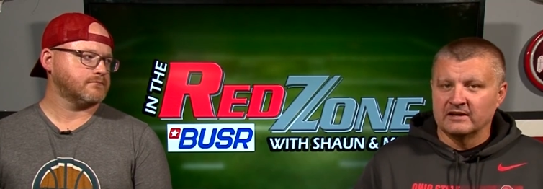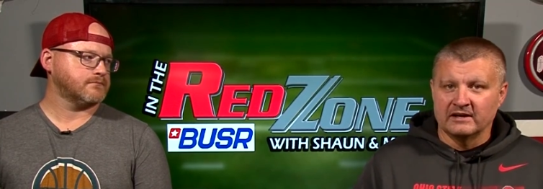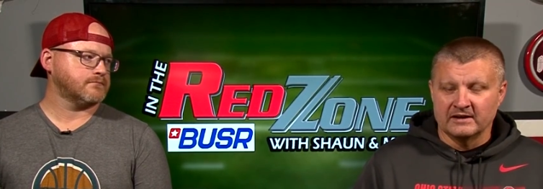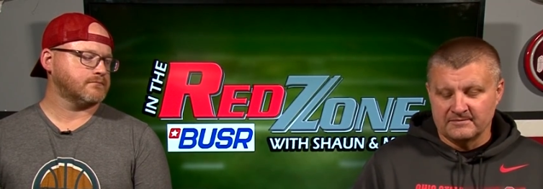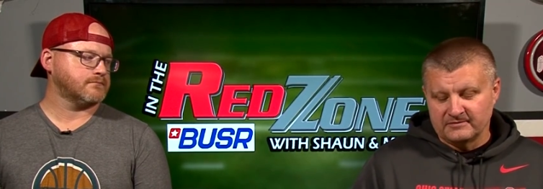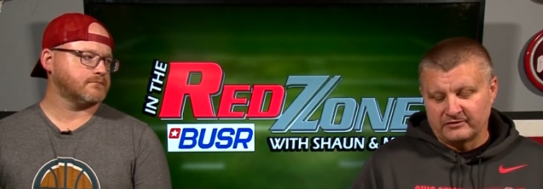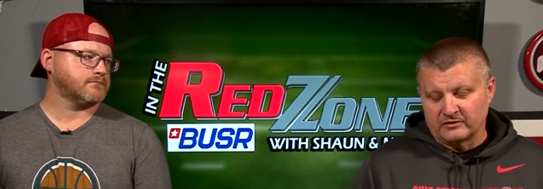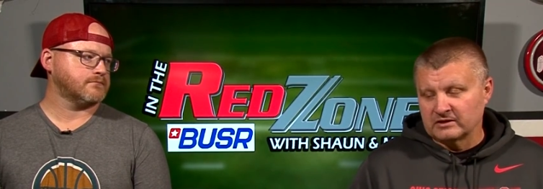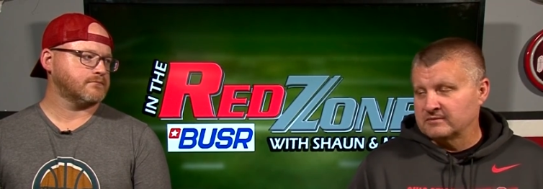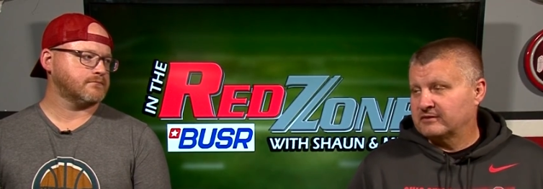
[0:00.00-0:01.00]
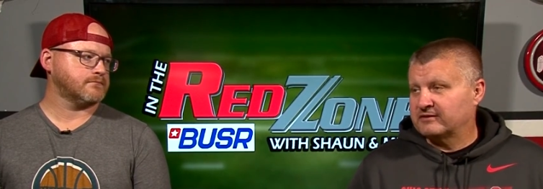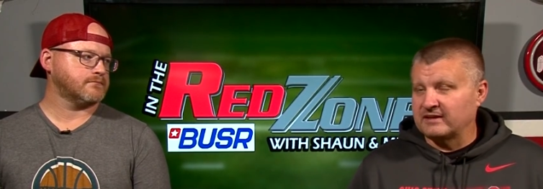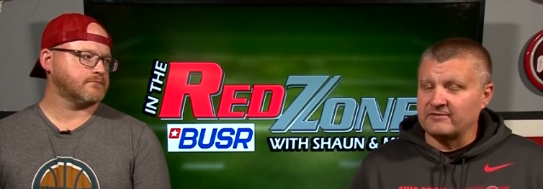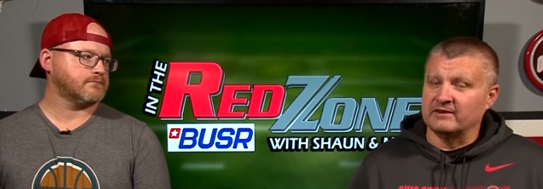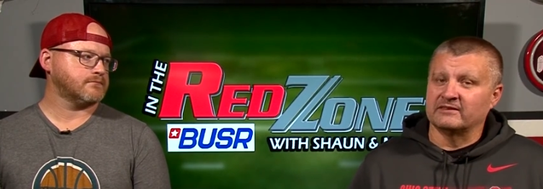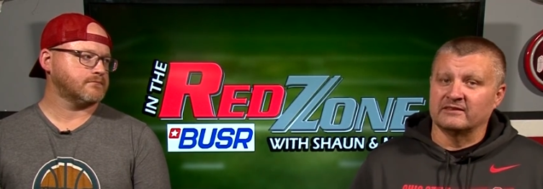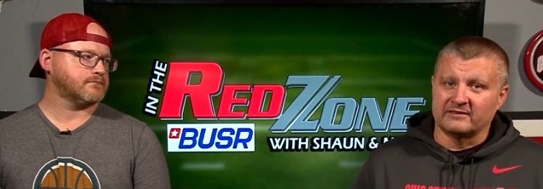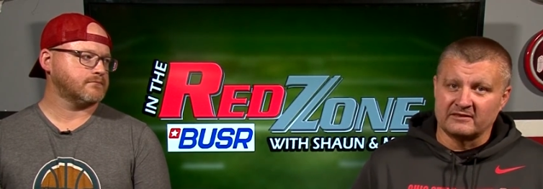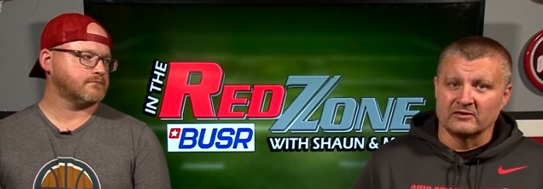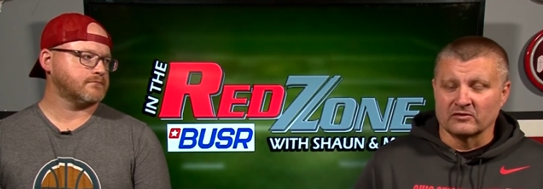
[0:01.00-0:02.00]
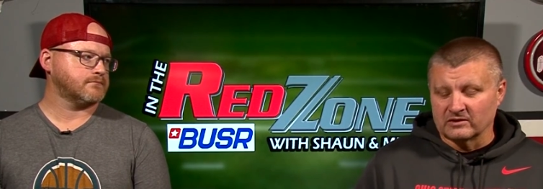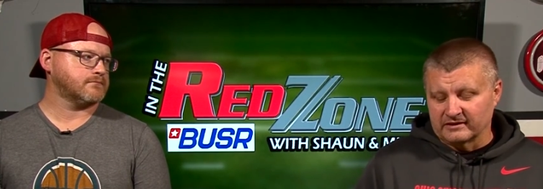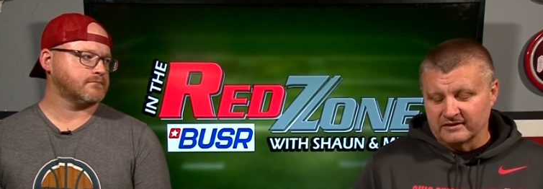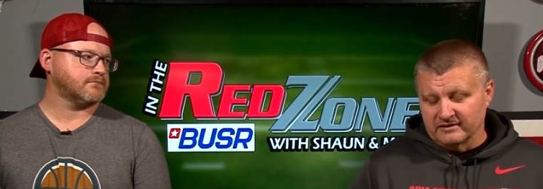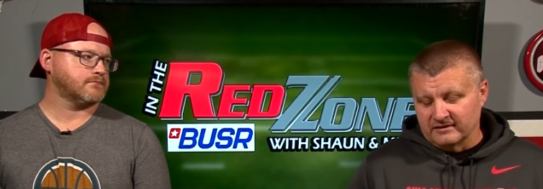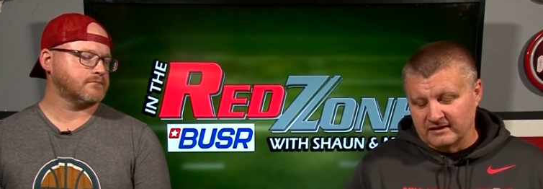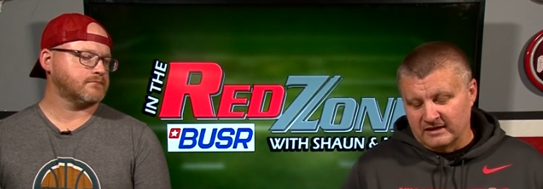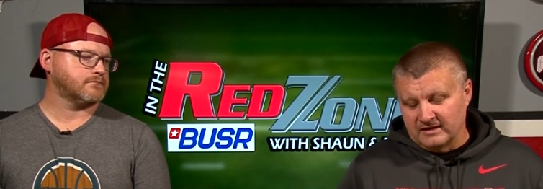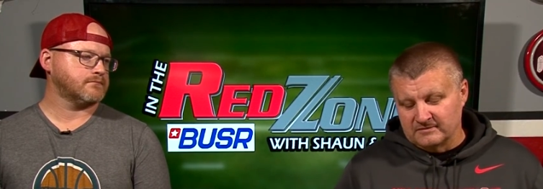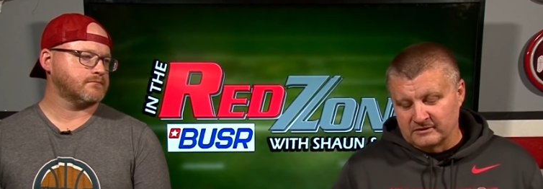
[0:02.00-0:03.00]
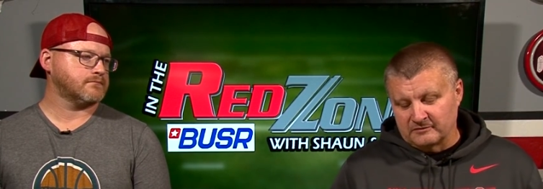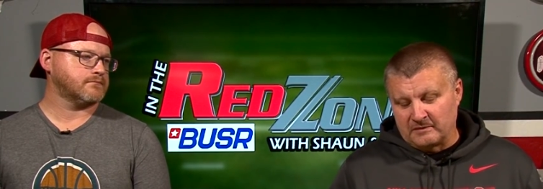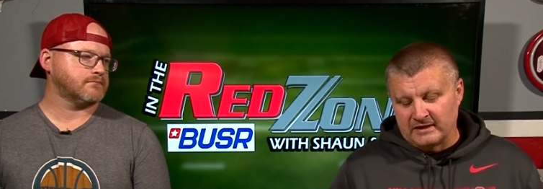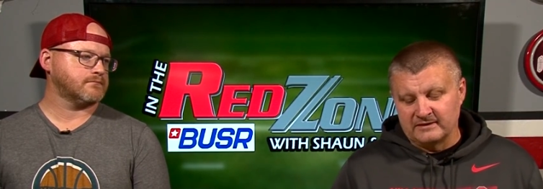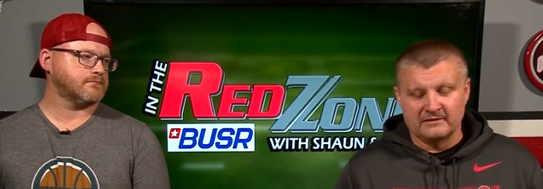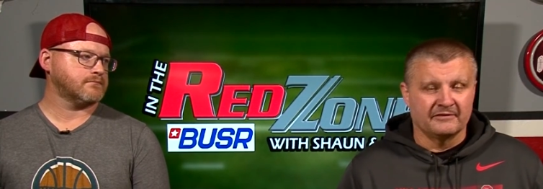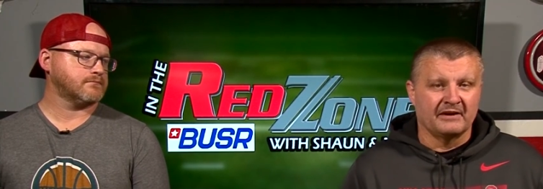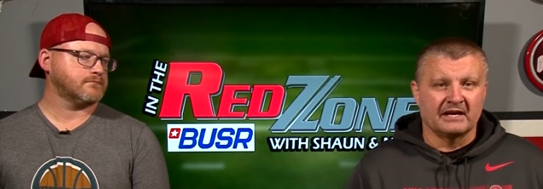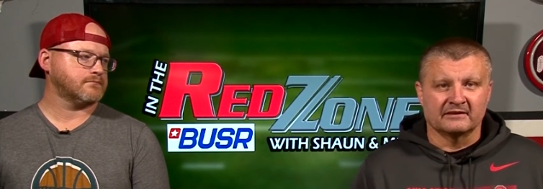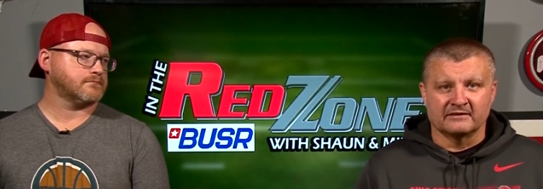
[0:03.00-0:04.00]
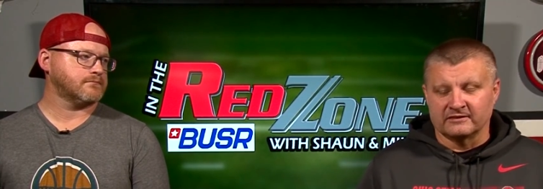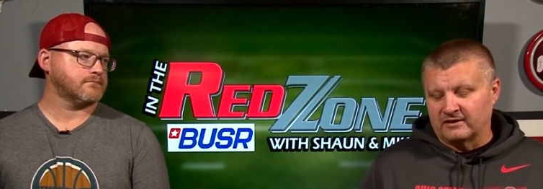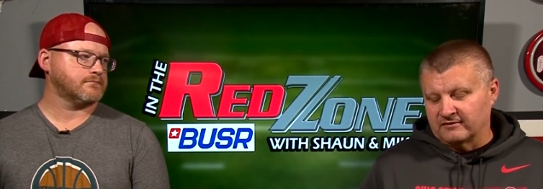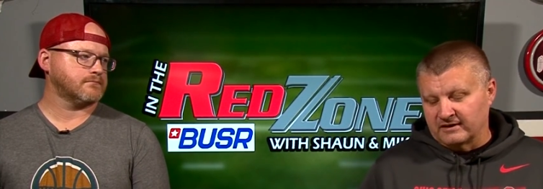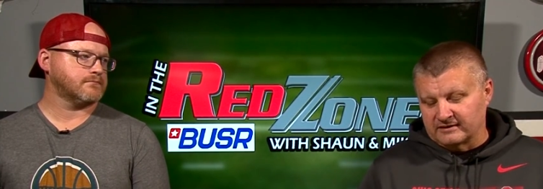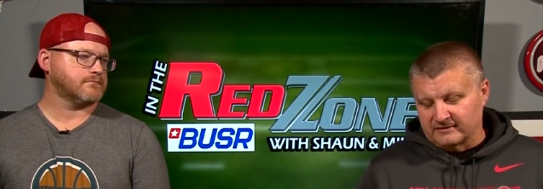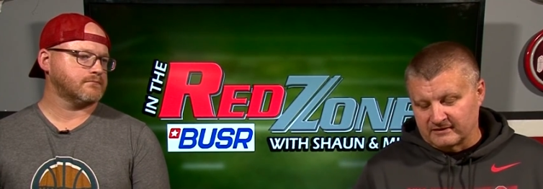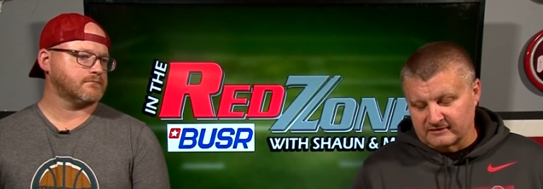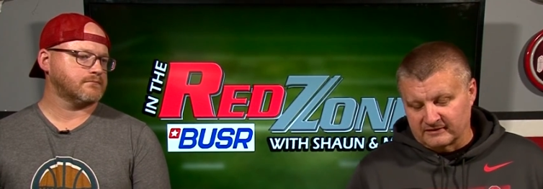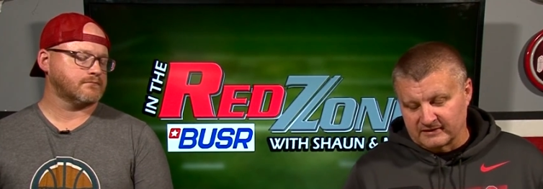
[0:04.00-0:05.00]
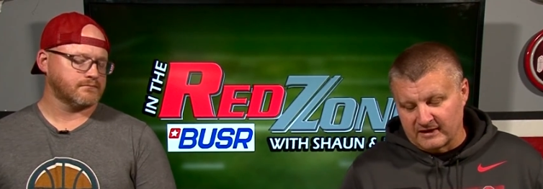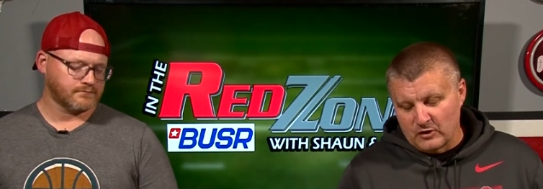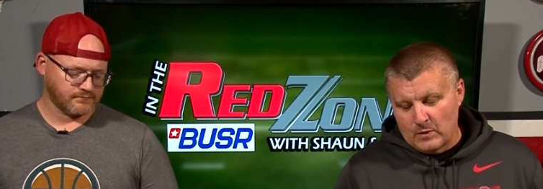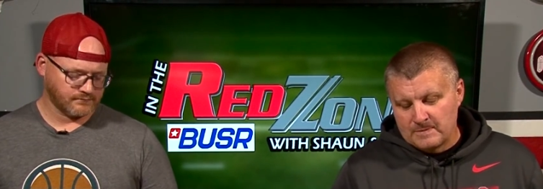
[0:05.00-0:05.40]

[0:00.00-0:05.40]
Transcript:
Speaker 1: Um, so Clemson's defense is still really good, um, despite the fact that they're not ranked and things like that.